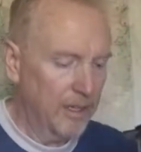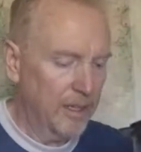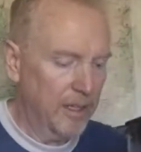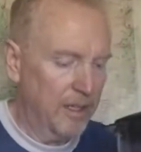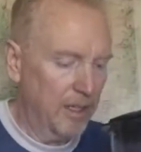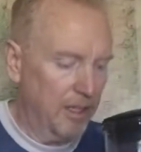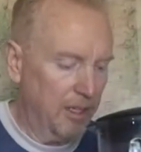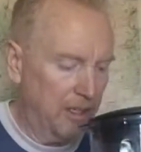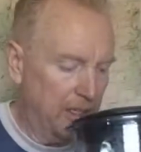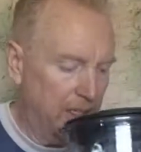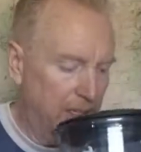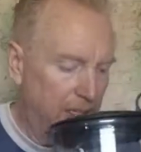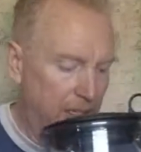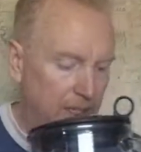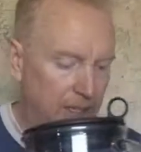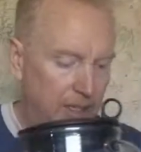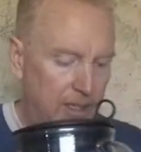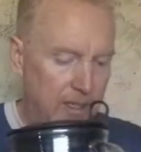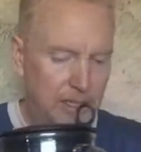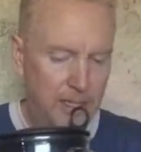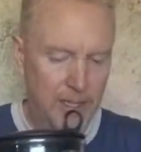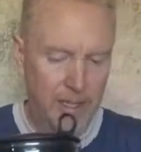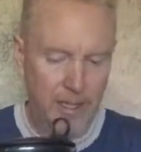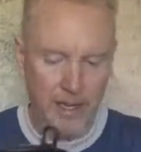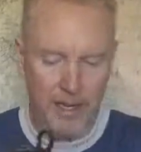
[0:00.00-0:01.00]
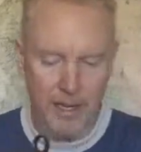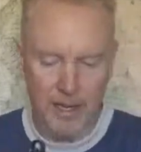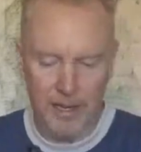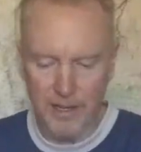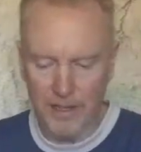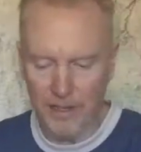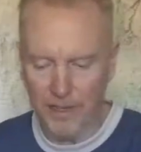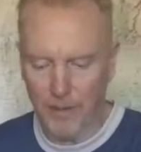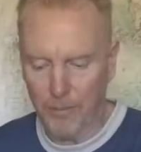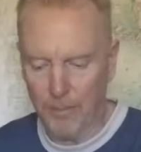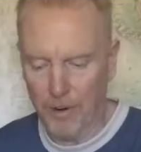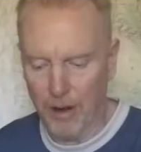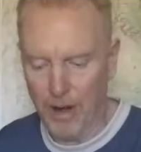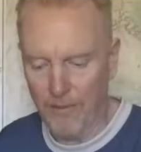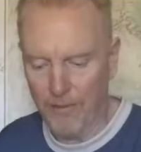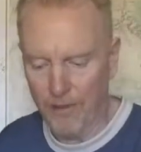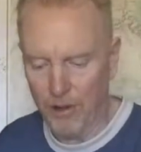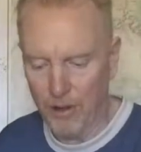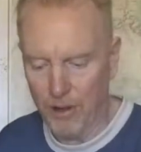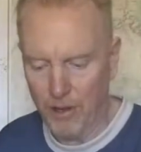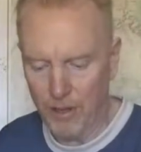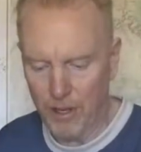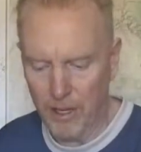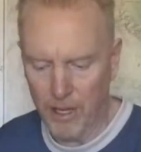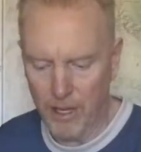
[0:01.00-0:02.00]
this is the
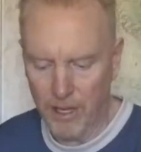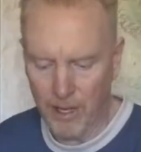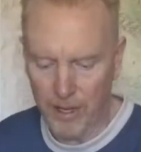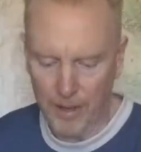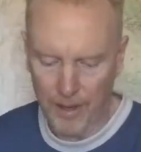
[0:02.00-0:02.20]
Breville